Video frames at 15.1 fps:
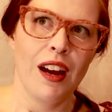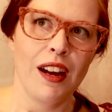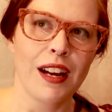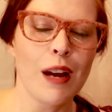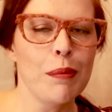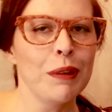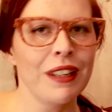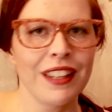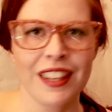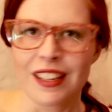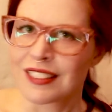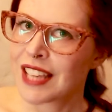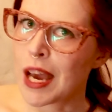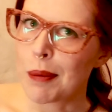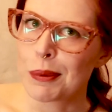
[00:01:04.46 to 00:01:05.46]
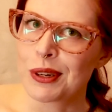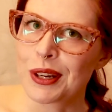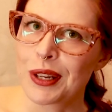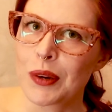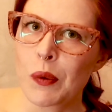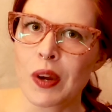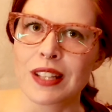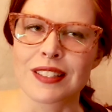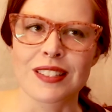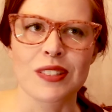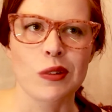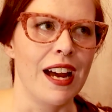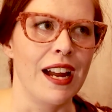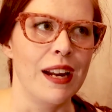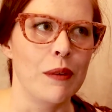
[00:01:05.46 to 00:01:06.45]
a couple of things happened all at once.
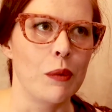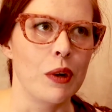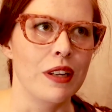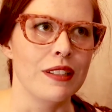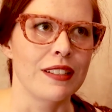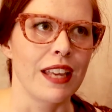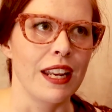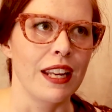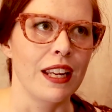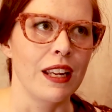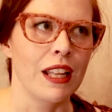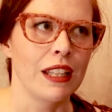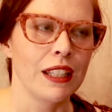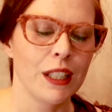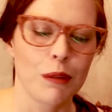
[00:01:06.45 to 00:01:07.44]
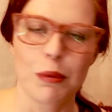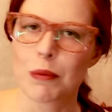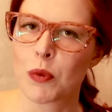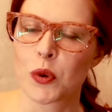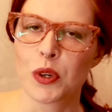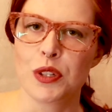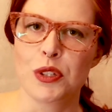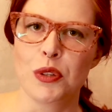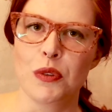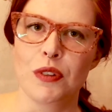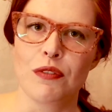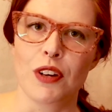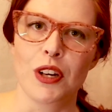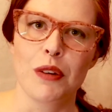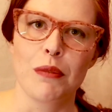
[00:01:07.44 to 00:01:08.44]
I was getting a little bit more into
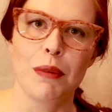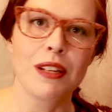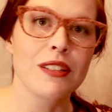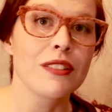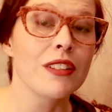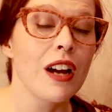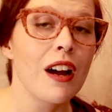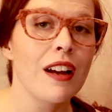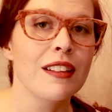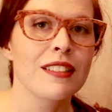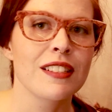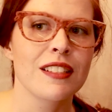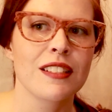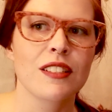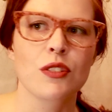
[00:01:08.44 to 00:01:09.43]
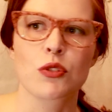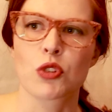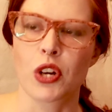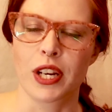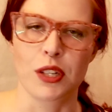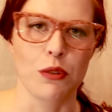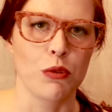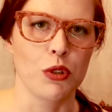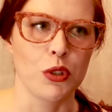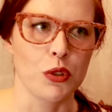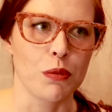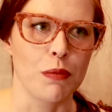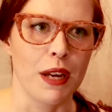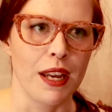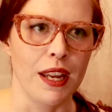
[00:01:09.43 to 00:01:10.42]
environmental causes, trying to
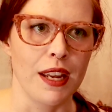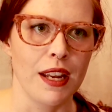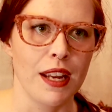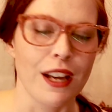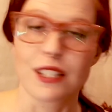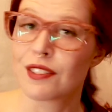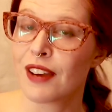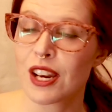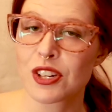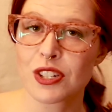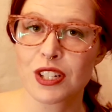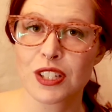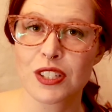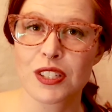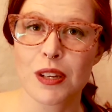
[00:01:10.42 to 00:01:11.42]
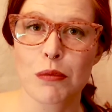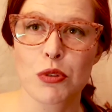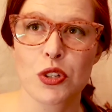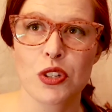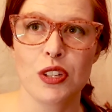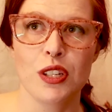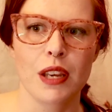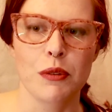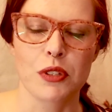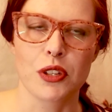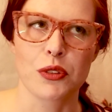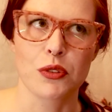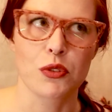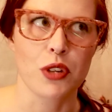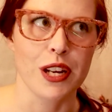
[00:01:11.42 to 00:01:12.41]
reduce my fast fashion consumption. I was
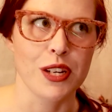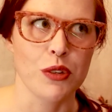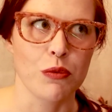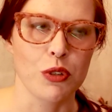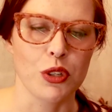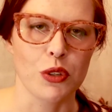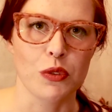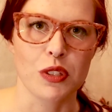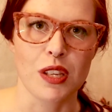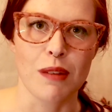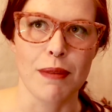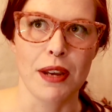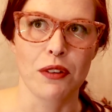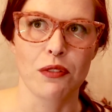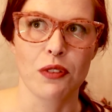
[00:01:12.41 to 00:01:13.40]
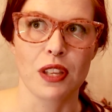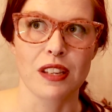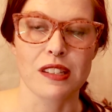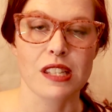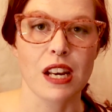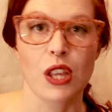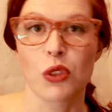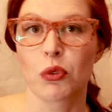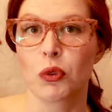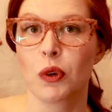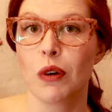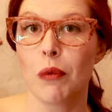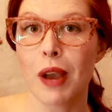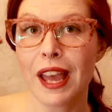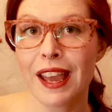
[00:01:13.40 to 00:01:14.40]
also trying to reduce the amount of things that I threw
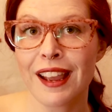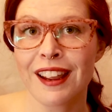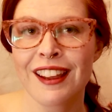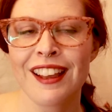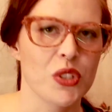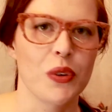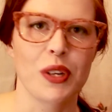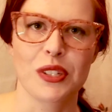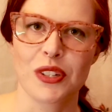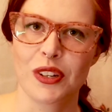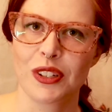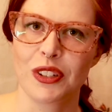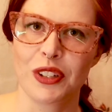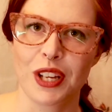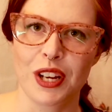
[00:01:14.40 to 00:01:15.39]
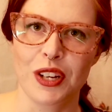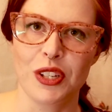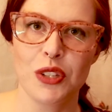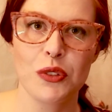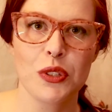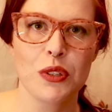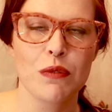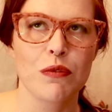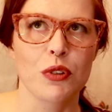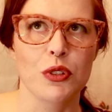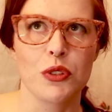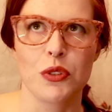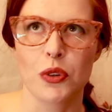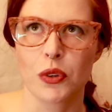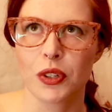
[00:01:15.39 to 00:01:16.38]
away. So I started looking on YouTube for
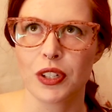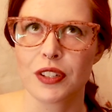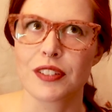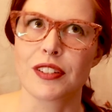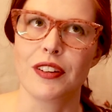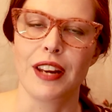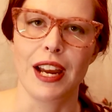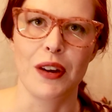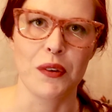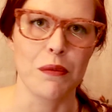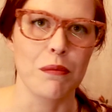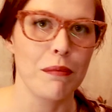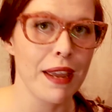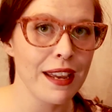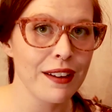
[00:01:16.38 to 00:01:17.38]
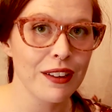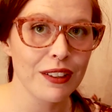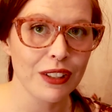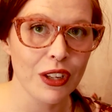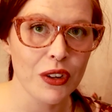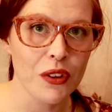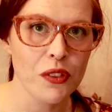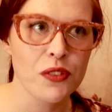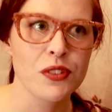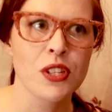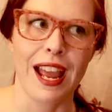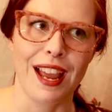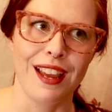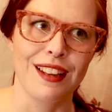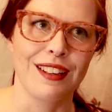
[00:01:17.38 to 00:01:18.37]
tutorials on how to make clothes
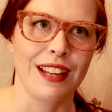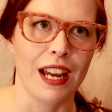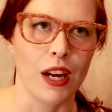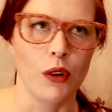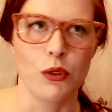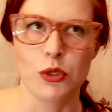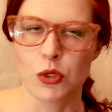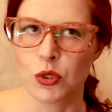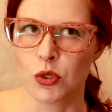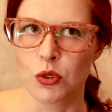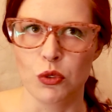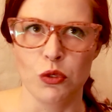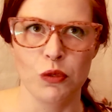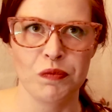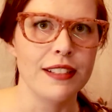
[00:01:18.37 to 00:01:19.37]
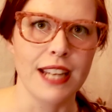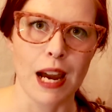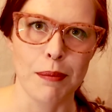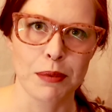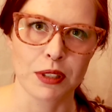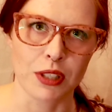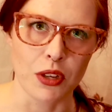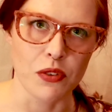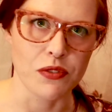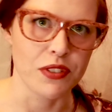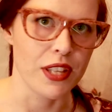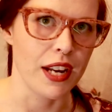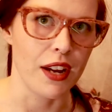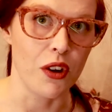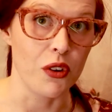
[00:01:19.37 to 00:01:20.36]
and how to adapt clothes
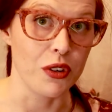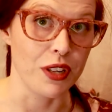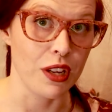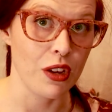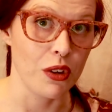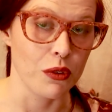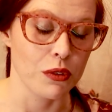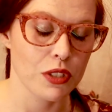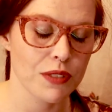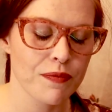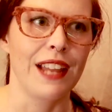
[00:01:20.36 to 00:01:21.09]
that I already owned.